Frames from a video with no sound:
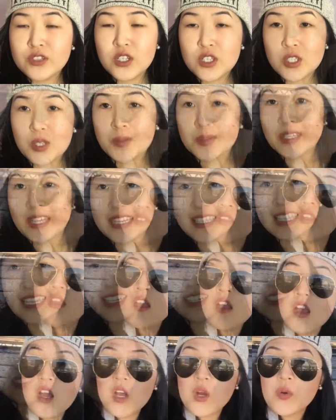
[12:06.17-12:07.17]
So we'll see you guys later.
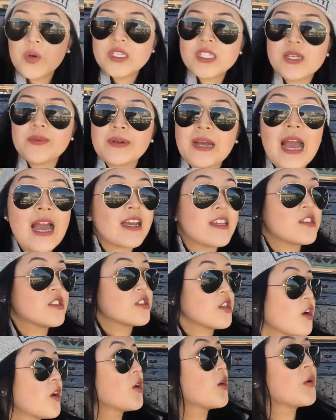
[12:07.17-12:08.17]
What's up, guys?
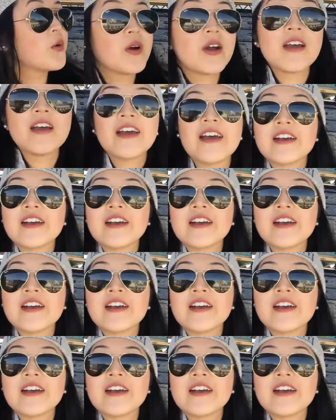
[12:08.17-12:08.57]
So